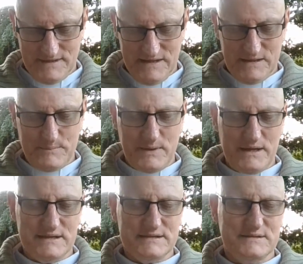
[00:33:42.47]
In the
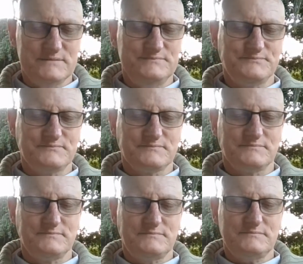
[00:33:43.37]
place
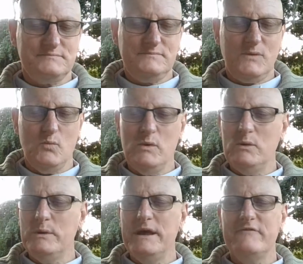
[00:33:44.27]

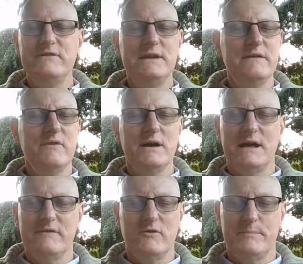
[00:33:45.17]
where we have never
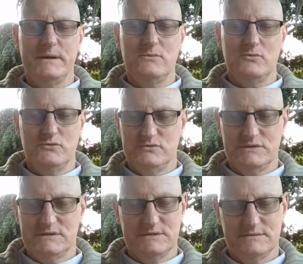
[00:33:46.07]
ever been
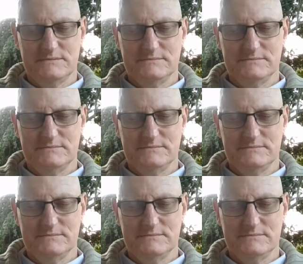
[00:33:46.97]
wounded.